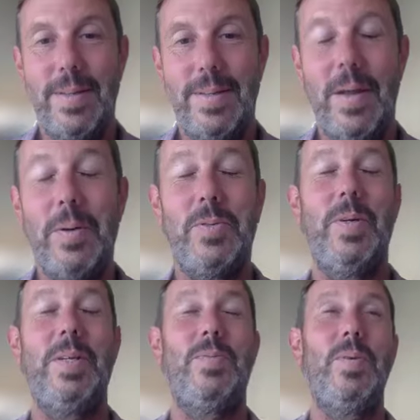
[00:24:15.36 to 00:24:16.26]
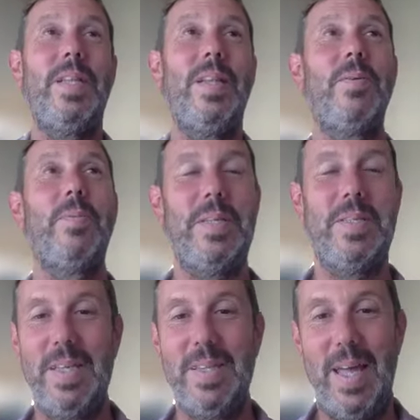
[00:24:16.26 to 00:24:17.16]
No, it's really lovely when you
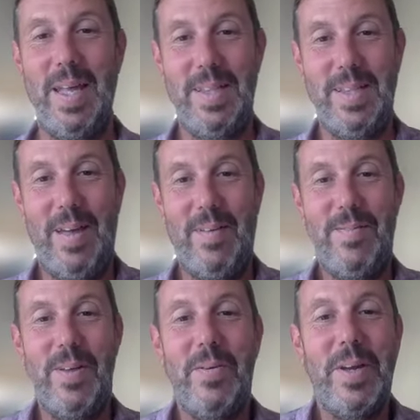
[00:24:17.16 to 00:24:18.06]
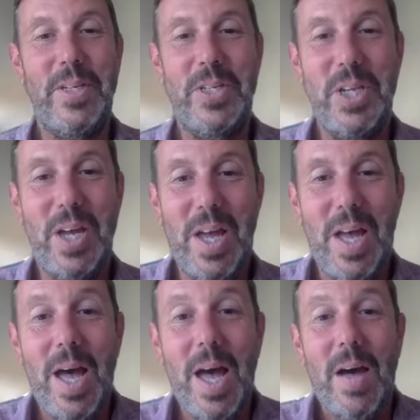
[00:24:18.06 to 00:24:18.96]
see that flourish.
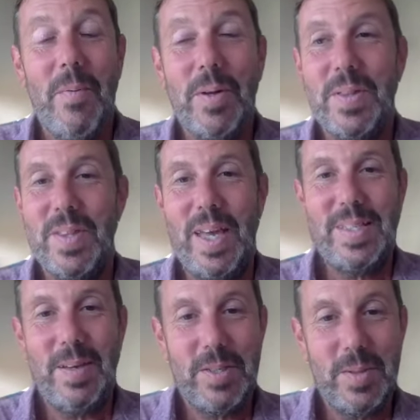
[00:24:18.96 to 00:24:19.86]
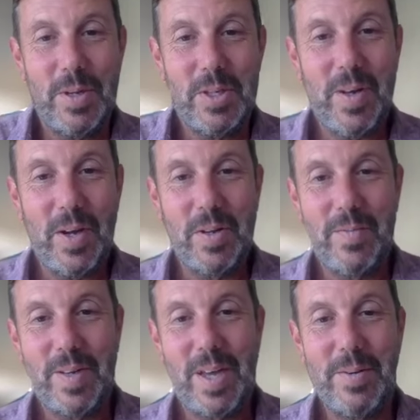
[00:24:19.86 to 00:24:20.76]
Well, thanks ever so much, Fiona,
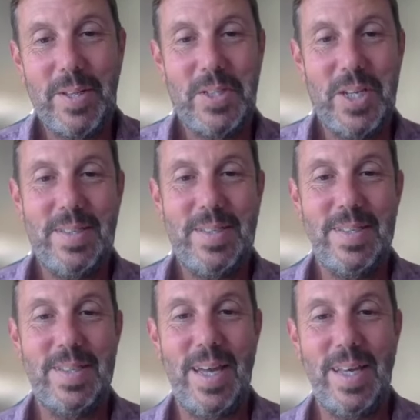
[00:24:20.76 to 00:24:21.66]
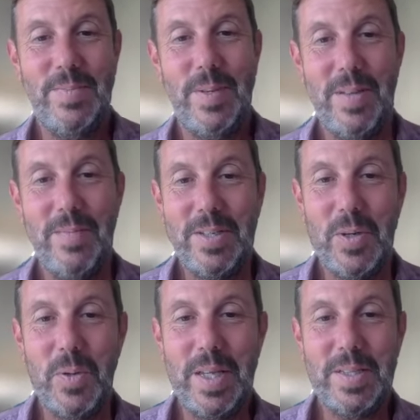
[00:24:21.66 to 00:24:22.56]
for coming and chatting today. It's been lovely
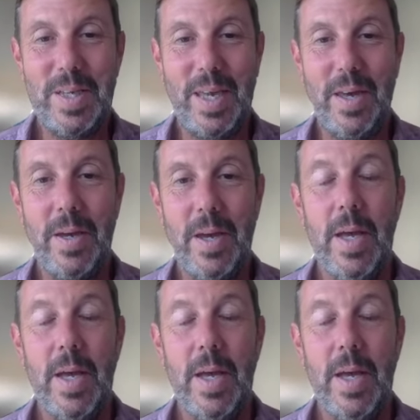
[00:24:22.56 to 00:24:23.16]
talking to you.